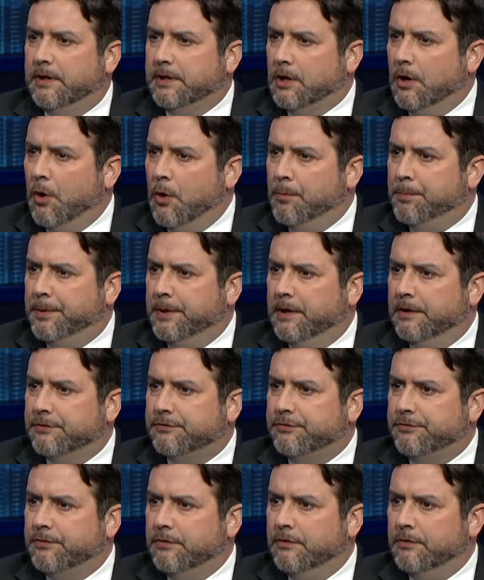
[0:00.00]
like
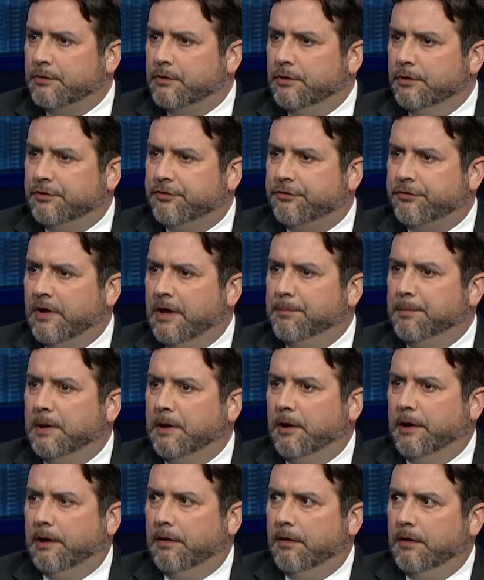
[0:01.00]
opiates could send
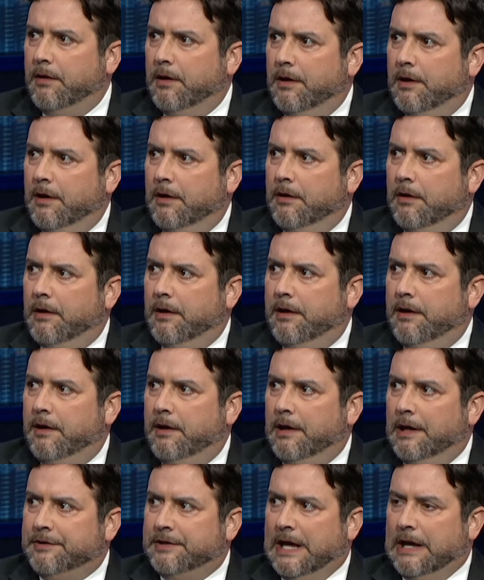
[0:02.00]
me
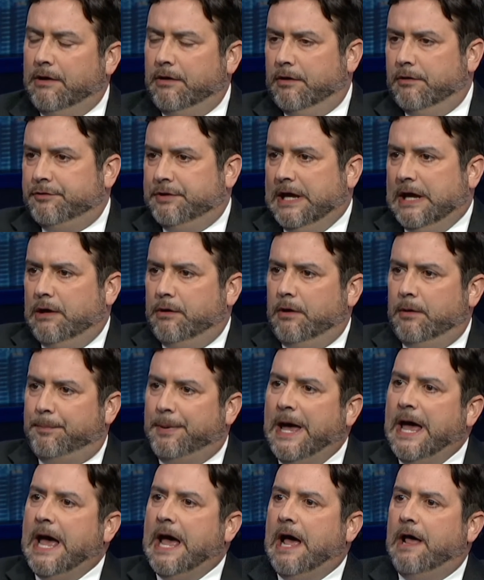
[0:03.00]
down down a
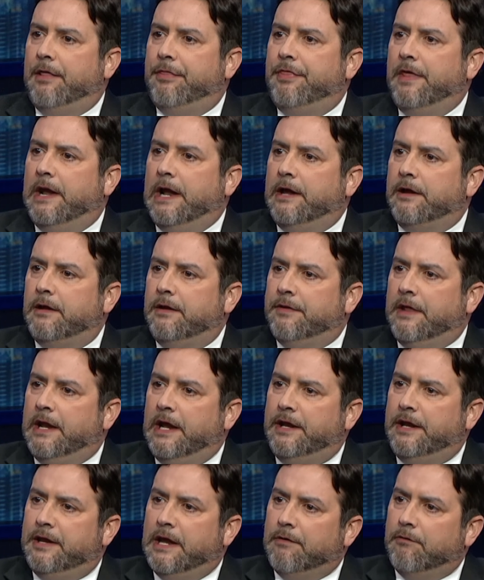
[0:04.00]
path that I that
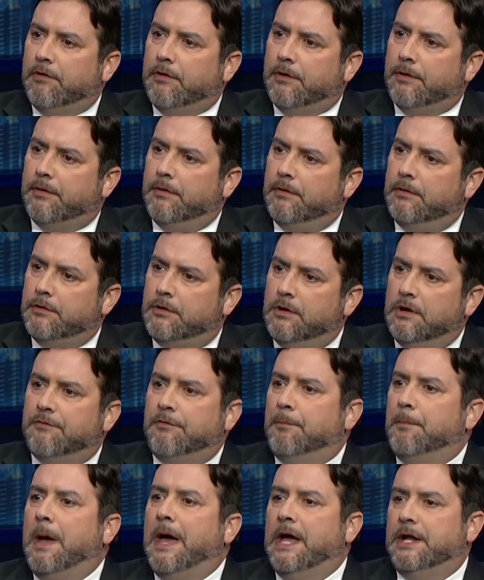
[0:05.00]
I never could have
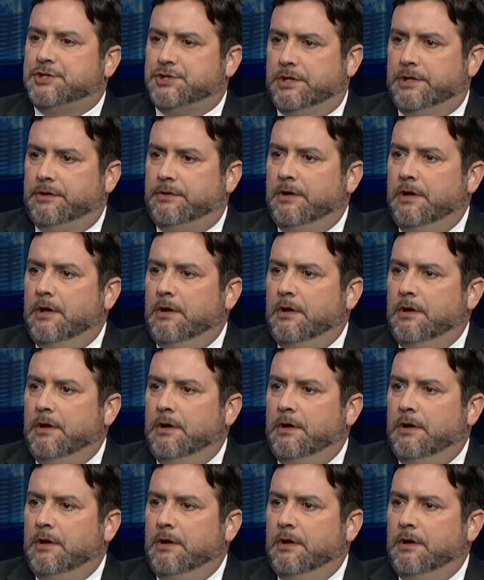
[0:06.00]
imagined,